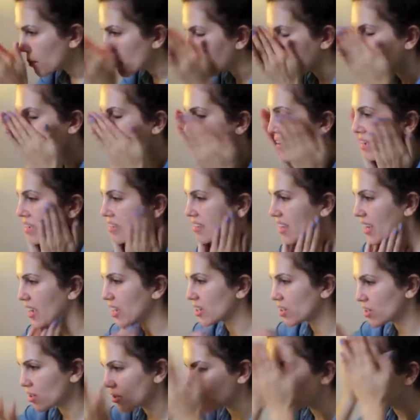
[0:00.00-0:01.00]
like I say, I
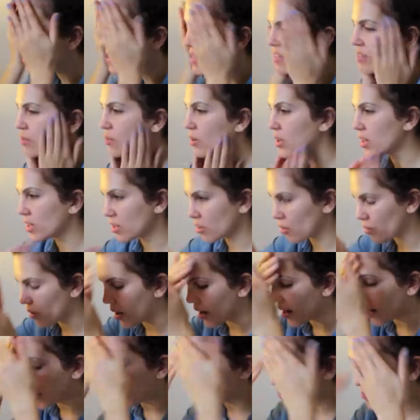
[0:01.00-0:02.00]
just use this one, it's
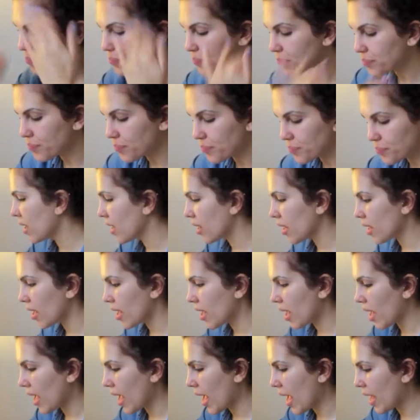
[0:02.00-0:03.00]
great.
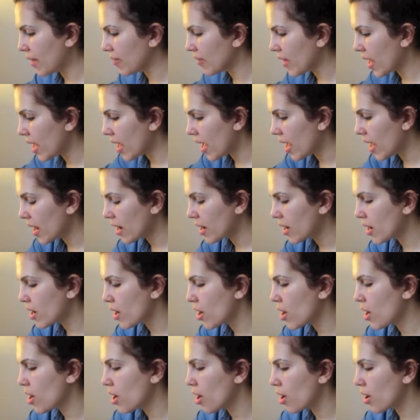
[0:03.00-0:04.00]
And
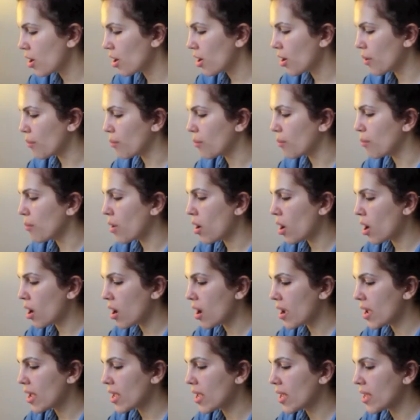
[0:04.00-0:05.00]
then
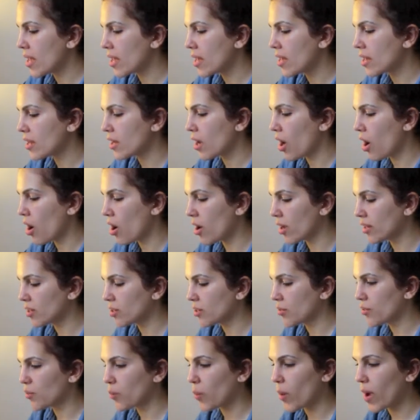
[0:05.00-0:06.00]

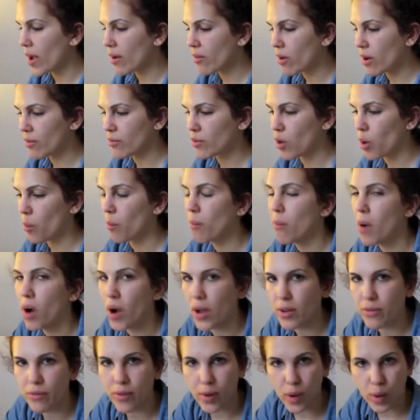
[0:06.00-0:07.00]
where I've got
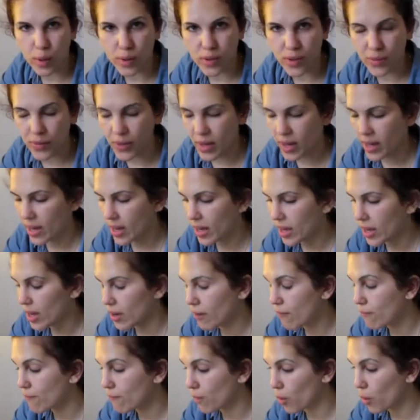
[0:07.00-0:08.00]
my philosophy
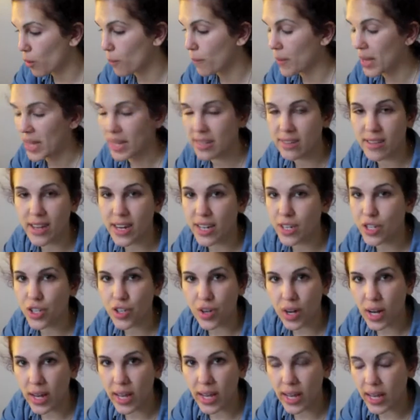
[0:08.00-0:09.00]
from is
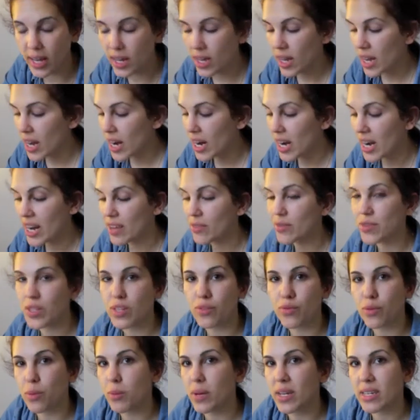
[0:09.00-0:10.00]
literally lifted
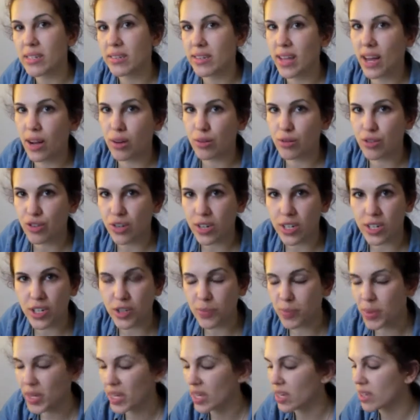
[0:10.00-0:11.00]
from Lisa
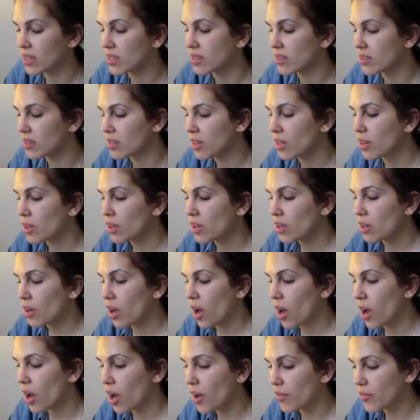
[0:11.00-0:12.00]
Eldridge, because
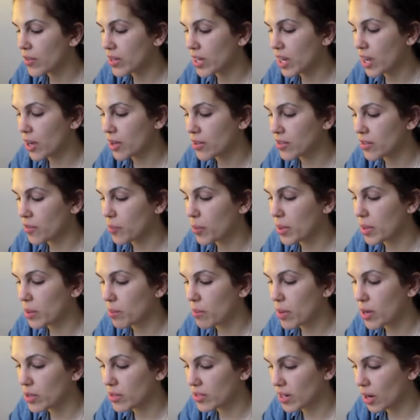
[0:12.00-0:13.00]
her videos have been the
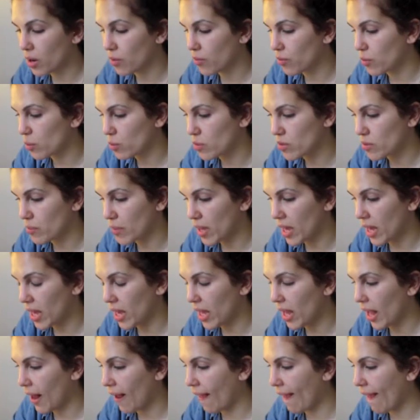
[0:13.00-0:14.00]
most helpful to
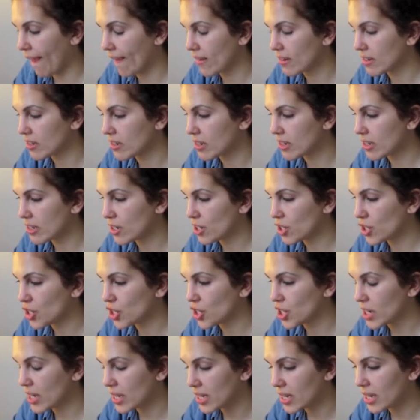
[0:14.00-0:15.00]
me, and
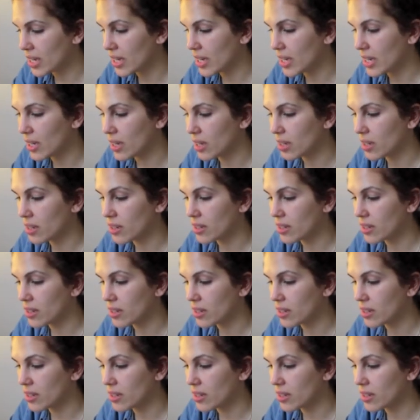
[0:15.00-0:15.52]
she